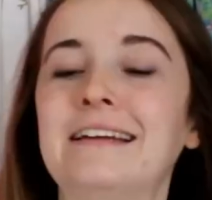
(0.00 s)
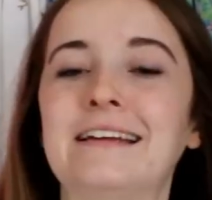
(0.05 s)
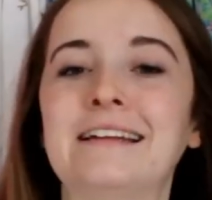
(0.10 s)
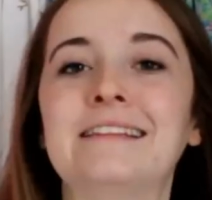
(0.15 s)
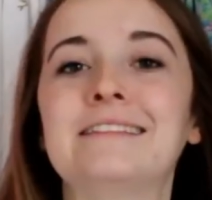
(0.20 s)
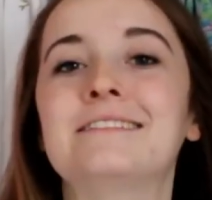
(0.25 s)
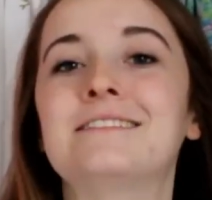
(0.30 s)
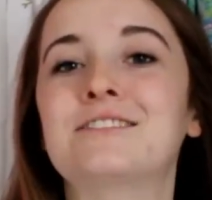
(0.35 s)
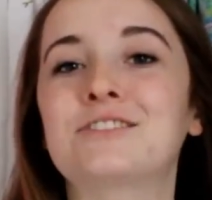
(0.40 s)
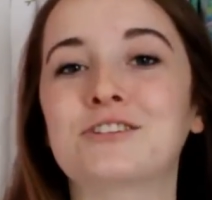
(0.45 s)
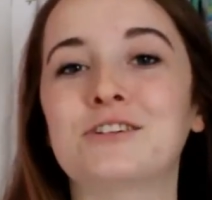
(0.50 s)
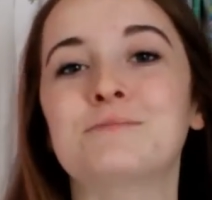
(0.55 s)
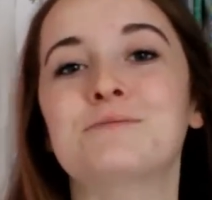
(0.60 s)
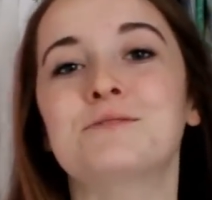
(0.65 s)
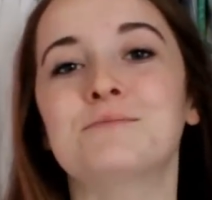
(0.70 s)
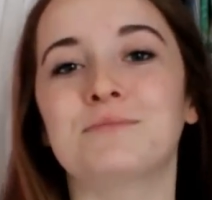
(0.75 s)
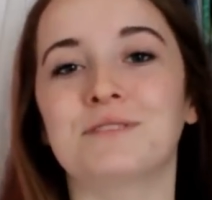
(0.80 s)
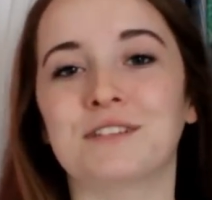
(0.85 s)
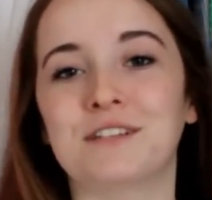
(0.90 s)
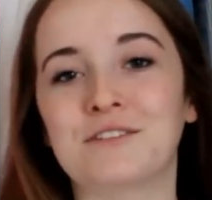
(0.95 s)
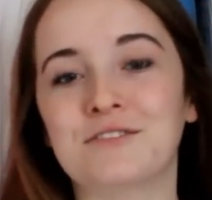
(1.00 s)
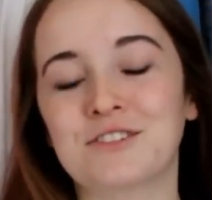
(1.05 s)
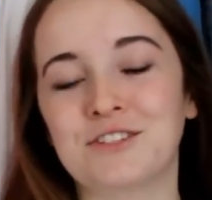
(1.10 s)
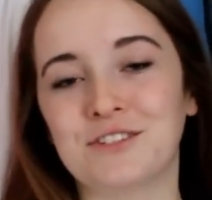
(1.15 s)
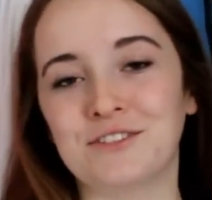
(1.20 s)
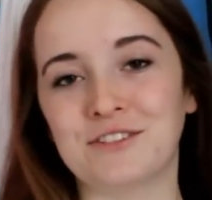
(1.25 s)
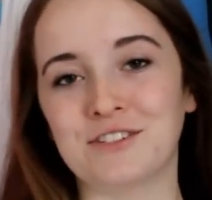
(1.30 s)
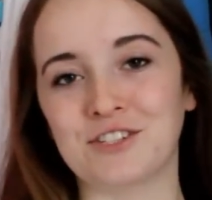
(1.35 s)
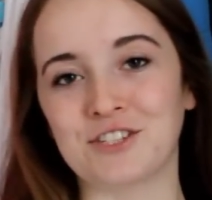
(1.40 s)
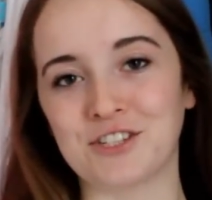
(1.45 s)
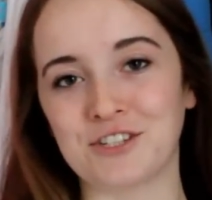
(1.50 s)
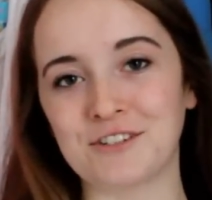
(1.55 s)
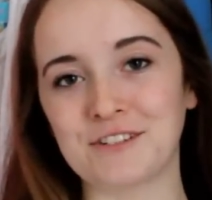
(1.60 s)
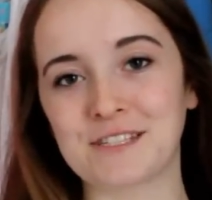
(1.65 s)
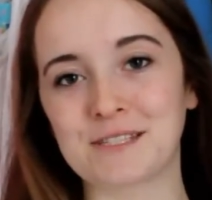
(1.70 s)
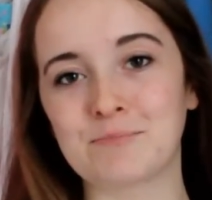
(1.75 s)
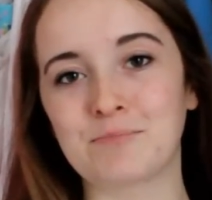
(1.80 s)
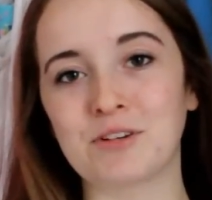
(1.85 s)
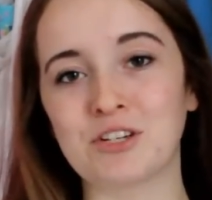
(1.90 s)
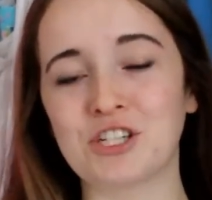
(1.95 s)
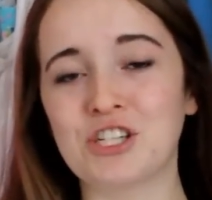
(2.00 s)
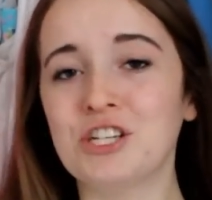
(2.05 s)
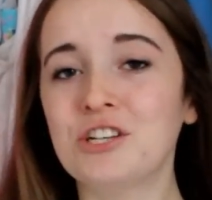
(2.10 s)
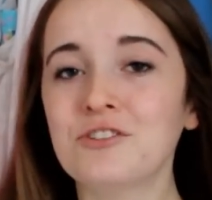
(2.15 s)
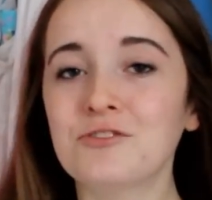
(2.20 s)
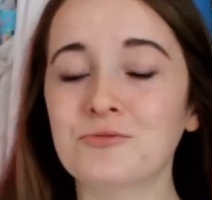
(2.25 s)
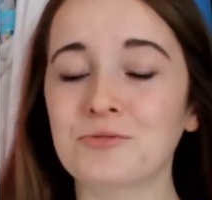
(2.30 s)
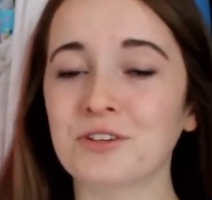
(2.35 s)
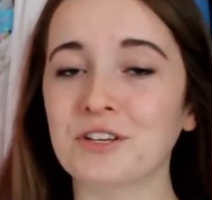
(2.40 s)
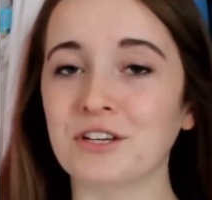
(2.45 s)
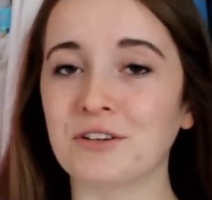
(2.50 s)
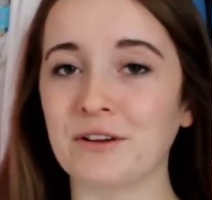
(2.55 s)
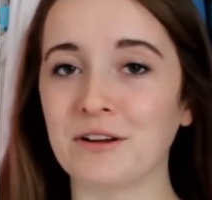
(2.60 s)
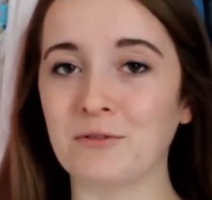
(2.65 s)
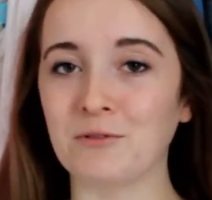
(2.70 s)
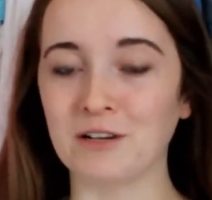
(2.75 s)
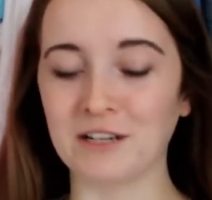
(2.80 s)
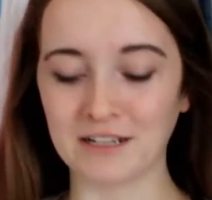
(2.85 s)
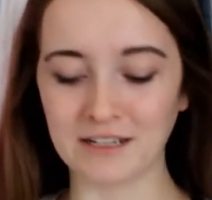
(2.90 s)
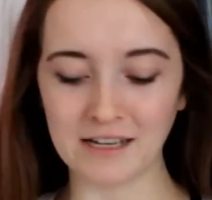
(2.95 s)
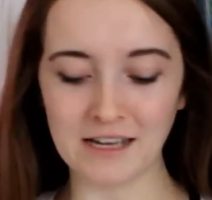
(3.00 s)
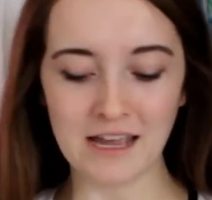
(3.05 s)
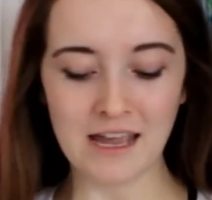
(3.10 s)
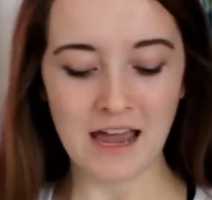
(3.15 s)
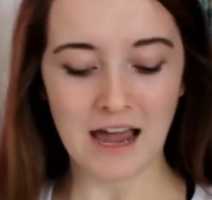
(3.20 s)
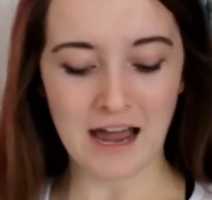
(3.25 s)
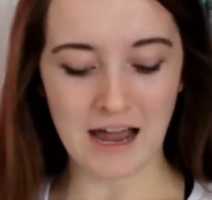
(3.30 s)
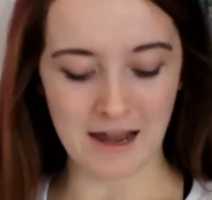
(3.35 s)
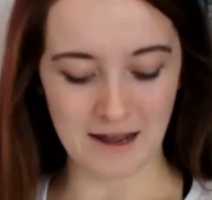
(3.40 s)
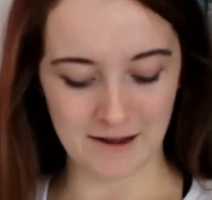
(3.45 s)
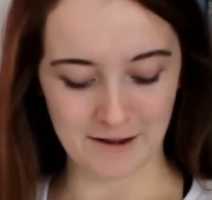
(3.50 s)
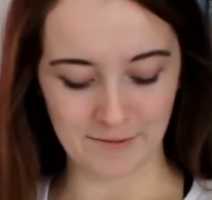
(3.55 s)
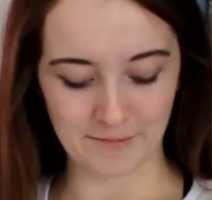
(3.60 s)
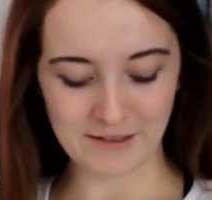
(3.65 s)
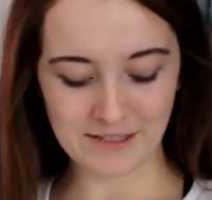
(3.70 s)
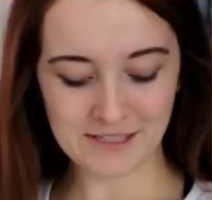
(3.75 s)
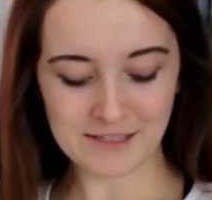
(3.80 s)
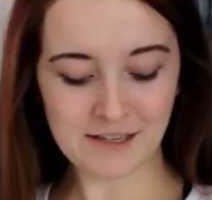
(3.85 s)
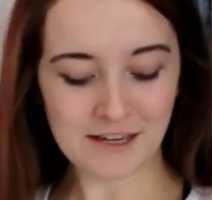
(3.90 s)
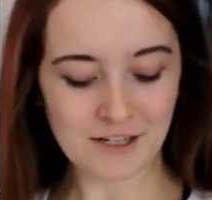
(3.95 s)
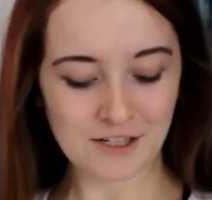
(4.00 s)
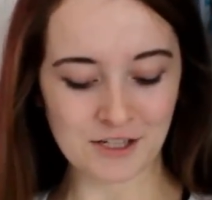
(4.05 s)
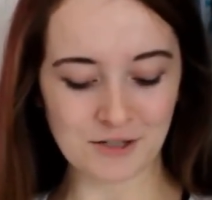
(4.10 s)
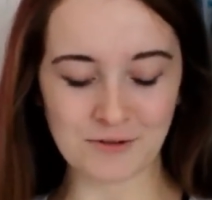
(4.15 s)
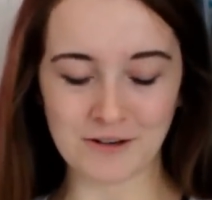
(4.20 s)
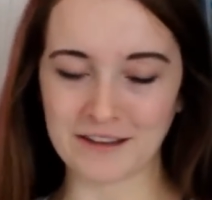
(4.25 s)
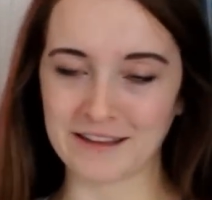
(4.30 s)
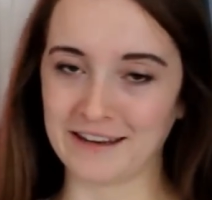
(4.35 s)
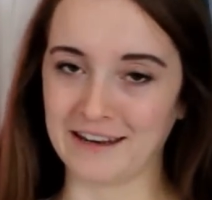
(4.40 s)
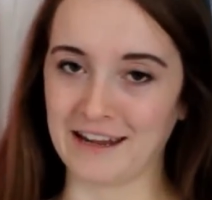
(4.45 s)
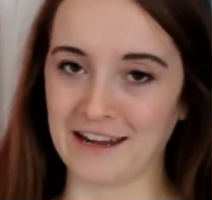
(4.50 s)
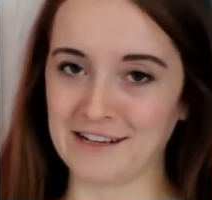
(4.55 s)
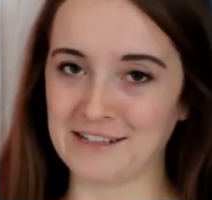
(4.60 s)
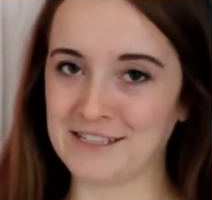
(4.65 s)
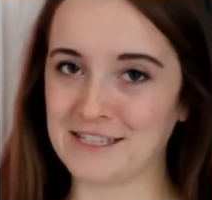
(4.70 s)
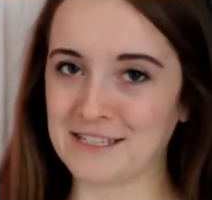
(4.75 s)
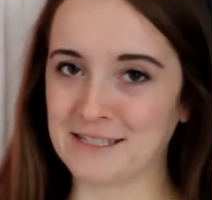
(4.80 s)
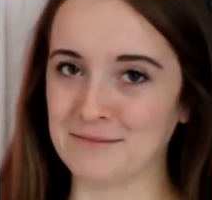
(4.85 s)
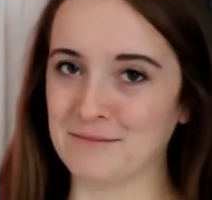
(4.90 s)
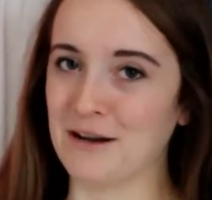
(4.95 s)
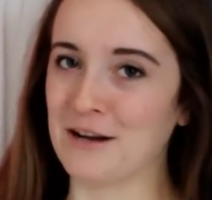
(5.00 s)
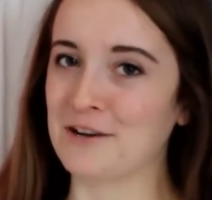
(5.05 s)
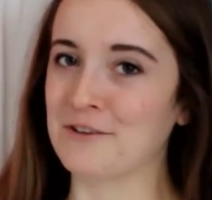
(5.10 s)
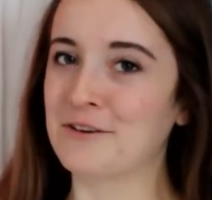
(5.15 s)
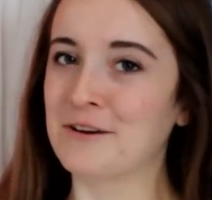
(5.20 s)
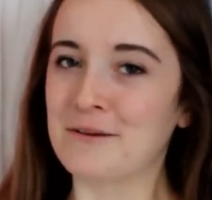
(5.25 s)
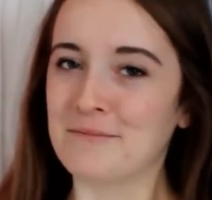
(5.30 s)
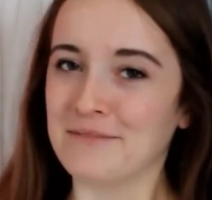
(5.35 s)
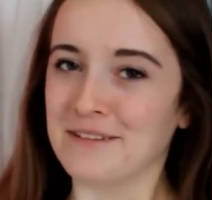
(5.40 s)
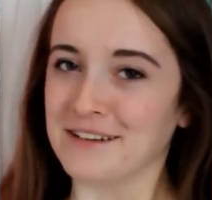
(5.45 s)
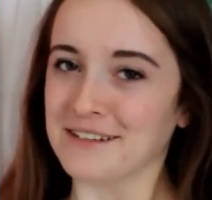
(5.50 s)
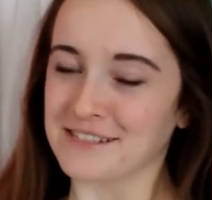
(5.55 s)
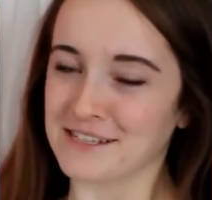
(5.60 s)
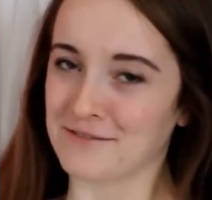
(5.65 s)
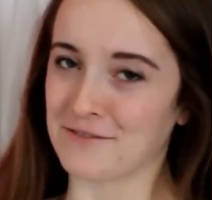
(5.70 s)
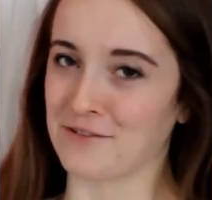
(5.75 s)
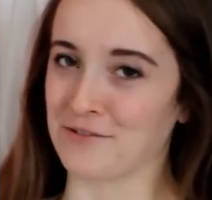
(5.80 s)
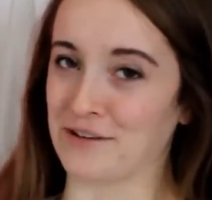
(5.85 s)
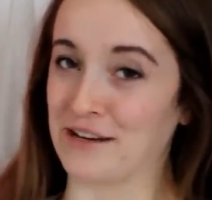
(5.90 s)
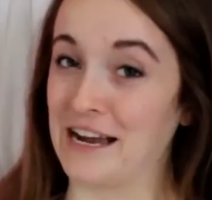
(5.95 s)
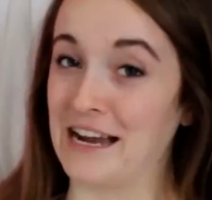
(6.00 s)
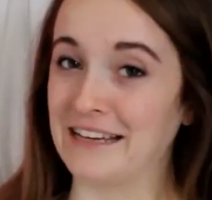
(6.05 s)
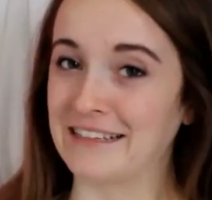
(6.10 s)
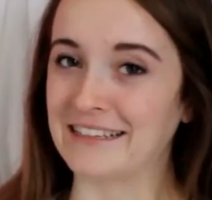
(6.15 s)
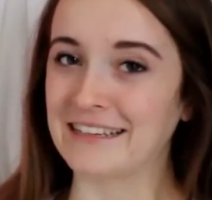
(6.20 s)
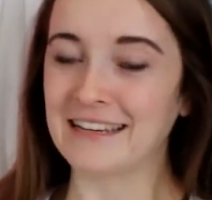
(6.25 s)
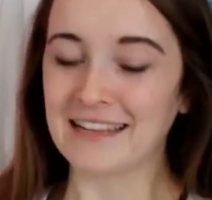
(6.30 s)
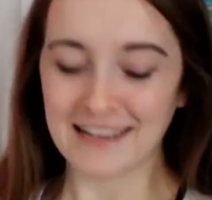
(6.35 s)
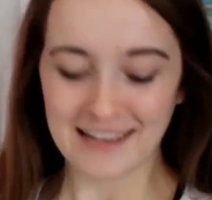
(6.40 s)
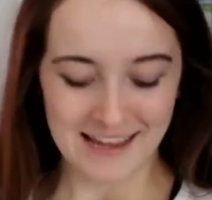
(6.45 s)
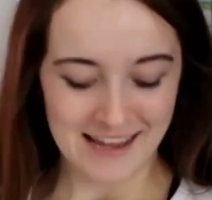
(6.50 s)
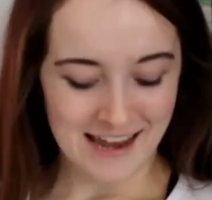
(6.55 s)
in the description below to the shirts, but she does really great work. This is actually one of the nicest monogram things I've ever gotten.